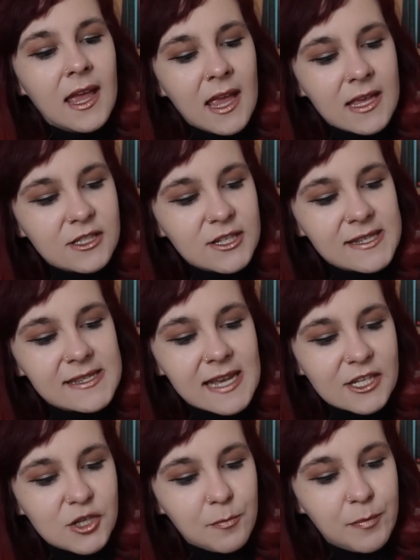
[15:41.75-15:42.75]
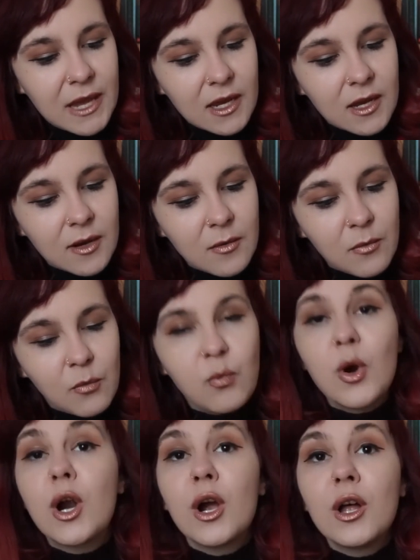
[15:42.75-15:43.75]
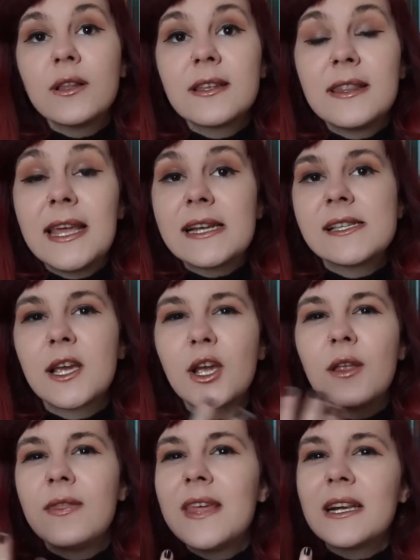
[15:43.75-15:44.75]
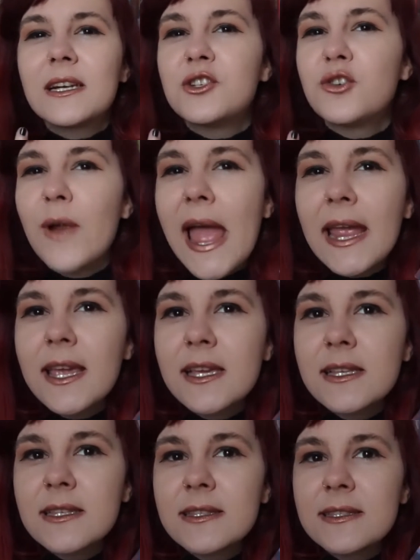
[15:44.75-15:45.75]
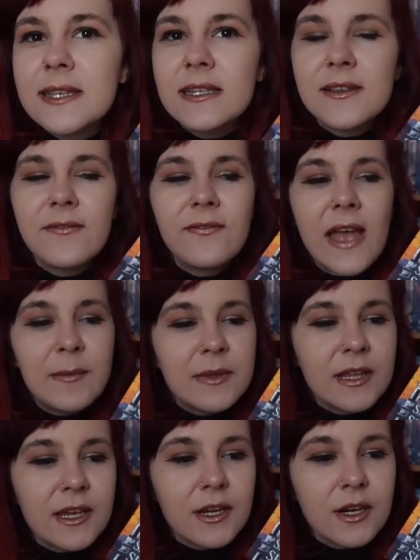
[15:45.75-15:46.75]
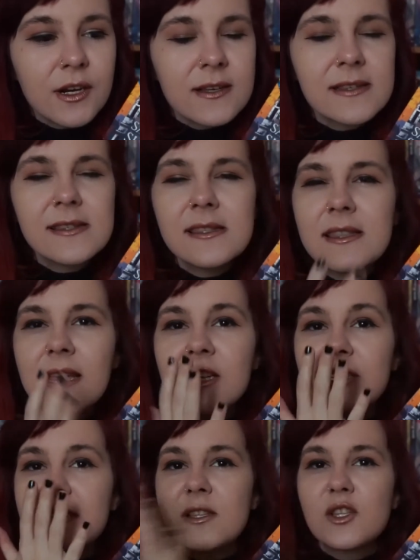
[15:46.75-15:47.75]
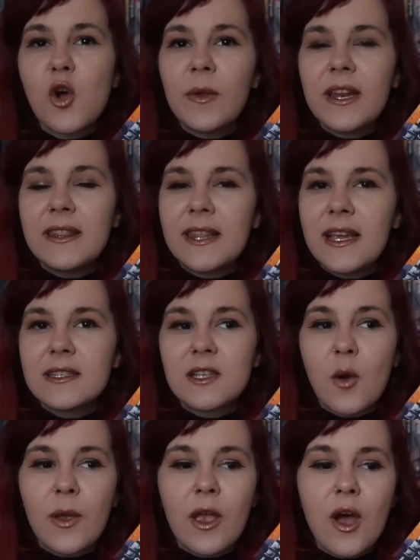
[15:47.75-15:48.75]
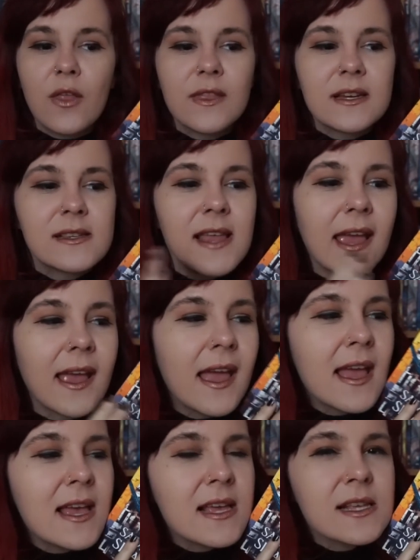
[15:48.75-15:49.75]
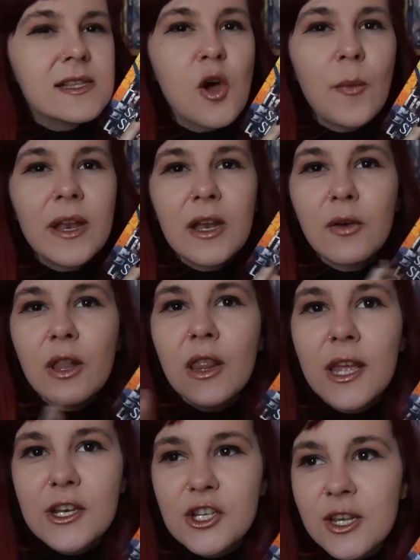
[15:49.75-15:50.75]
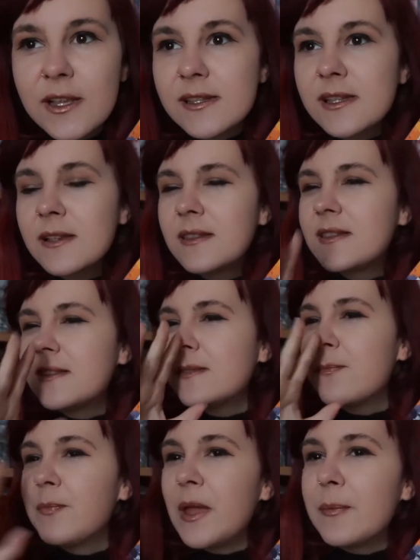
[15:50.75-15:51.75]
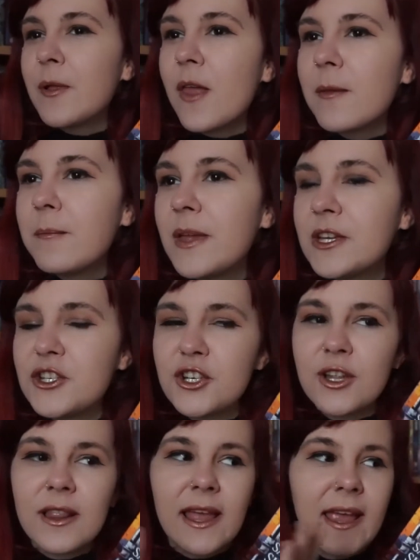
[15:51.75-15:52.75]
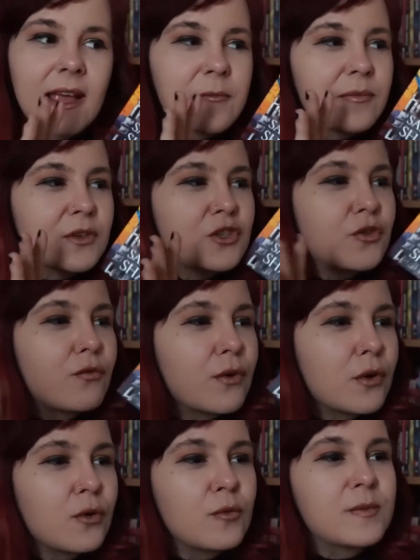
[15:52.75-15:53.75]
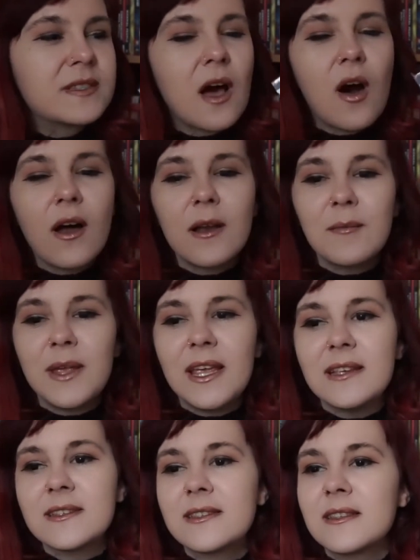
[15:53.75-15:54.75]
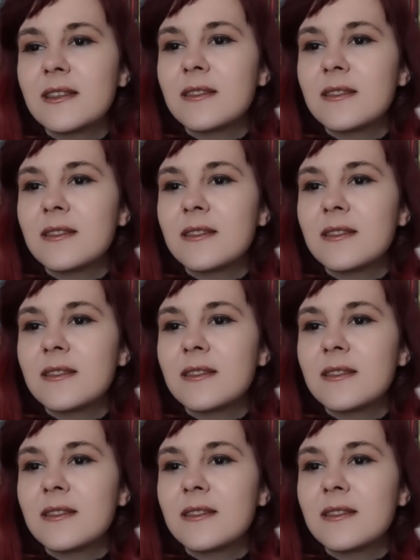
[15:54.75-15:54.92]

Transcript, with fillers: it's just such a big world. There's a there are dragons, there's a family curse, there's just so many things going on. There's like so many religions, people on a mission, like troops, armies,